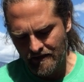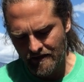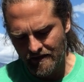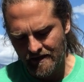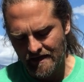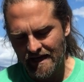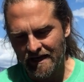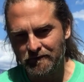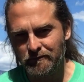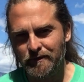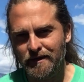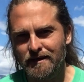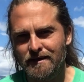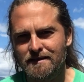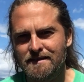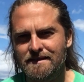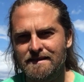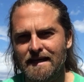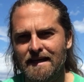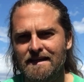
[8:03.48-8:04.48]
That
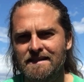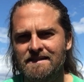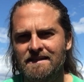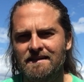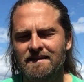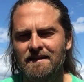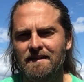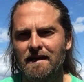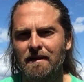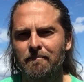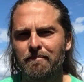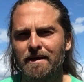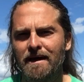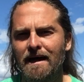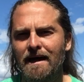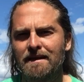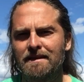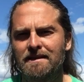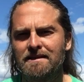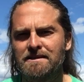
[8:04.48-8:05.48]
realization and that
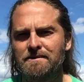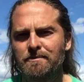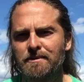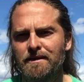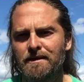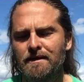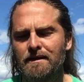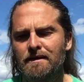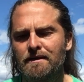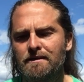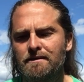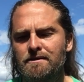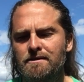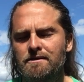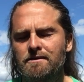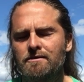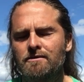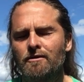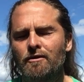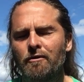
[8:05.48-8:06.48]
path has been
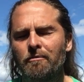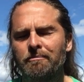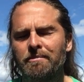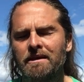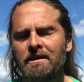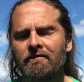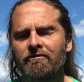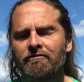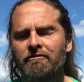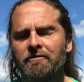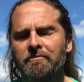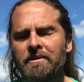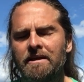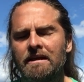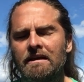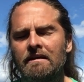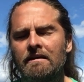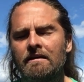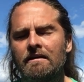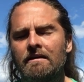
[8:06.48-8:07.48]
so big for
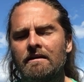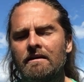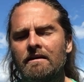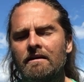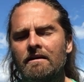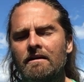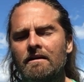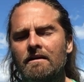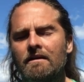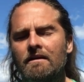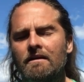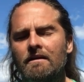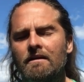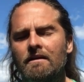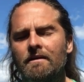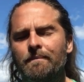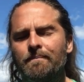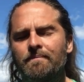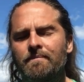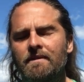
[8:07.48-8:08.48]
me
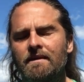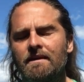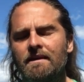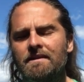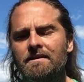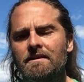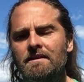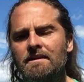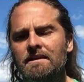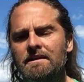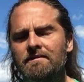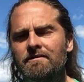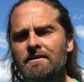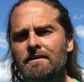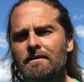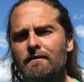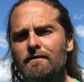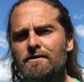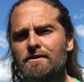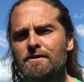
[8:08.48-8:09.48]
in the
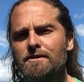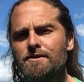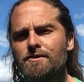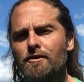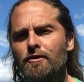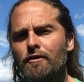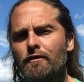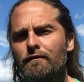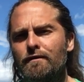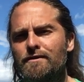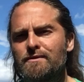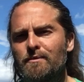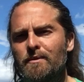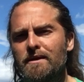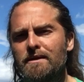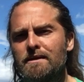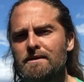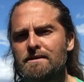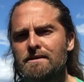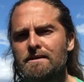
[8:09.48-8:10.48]
leaving of the Jehovah's
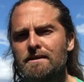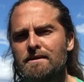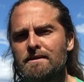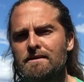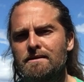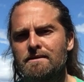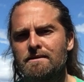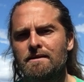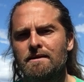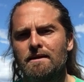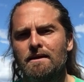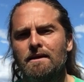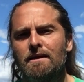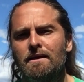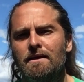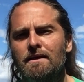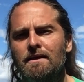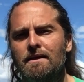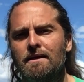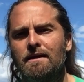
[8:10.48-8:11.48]
Witnesses,
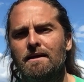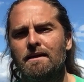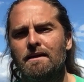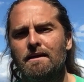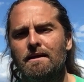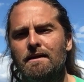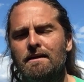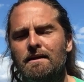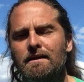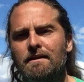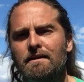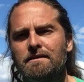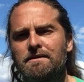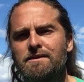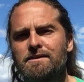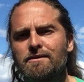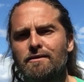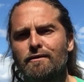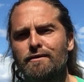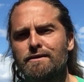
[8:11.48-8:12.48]
and in the
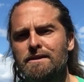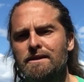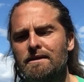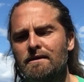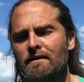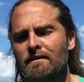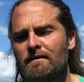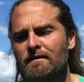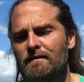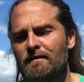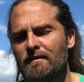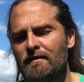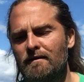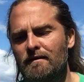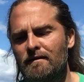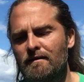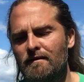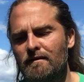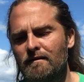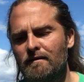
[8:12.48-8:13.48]
searching of
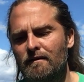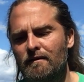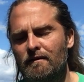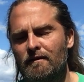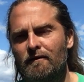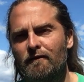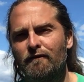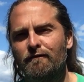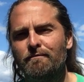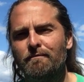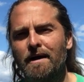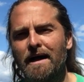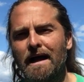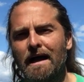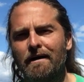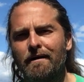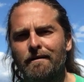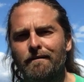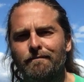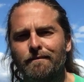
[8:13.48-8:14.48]

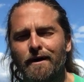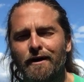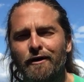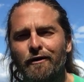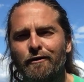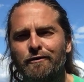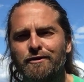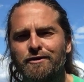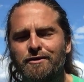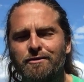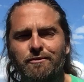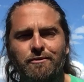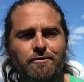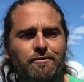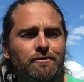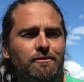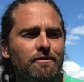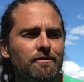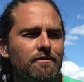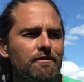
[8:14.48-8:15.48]
my own
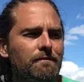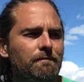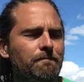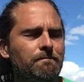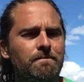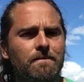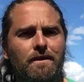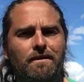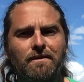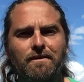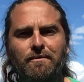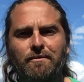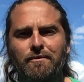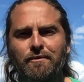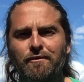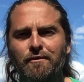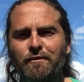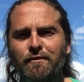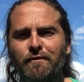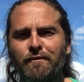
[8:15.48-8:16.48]
truth
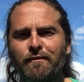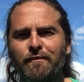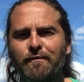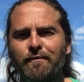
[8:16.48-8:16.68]
through,